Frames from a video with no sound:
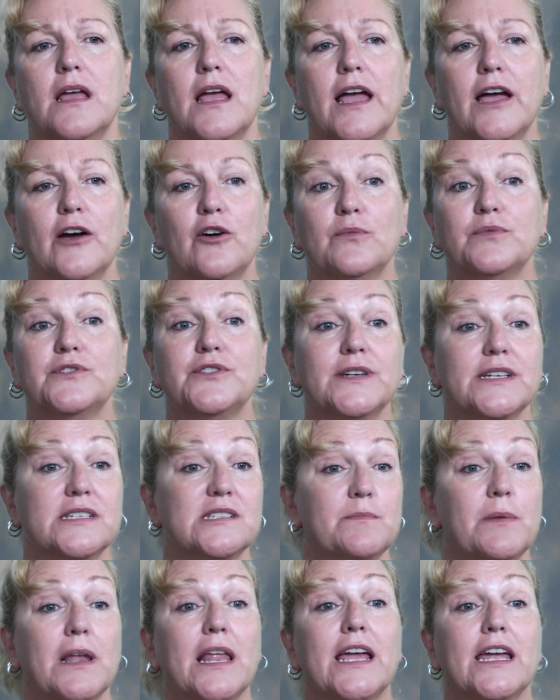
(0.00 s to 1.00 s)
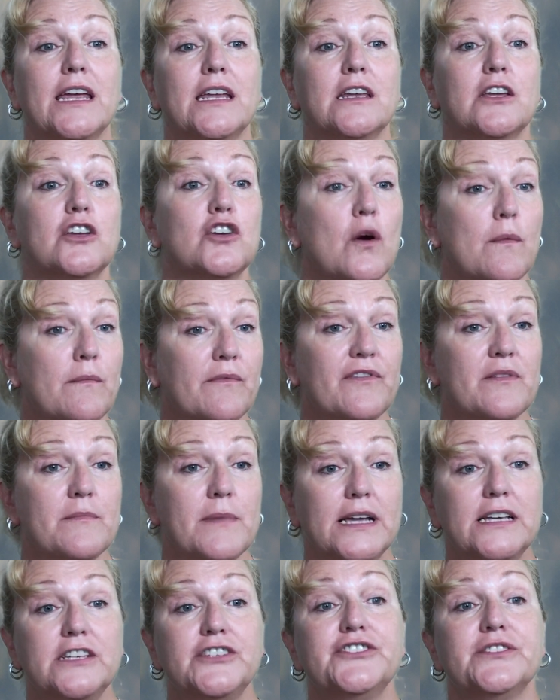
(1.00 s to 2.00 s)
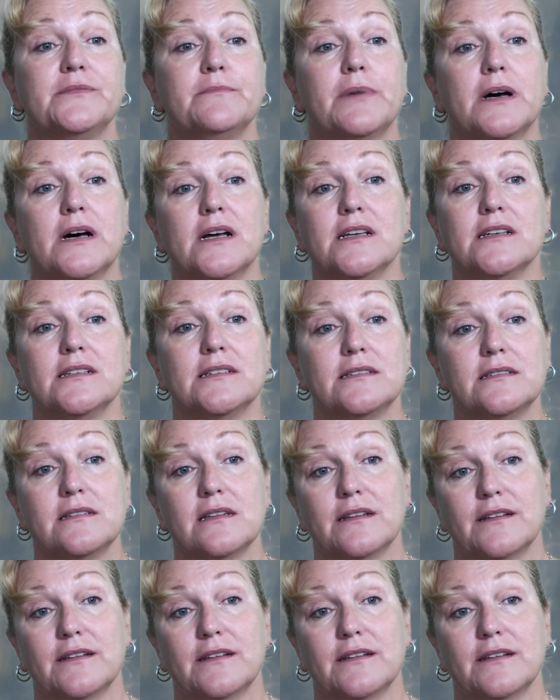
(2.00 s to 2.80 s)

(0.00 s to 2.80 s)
help to explain confirmation bias?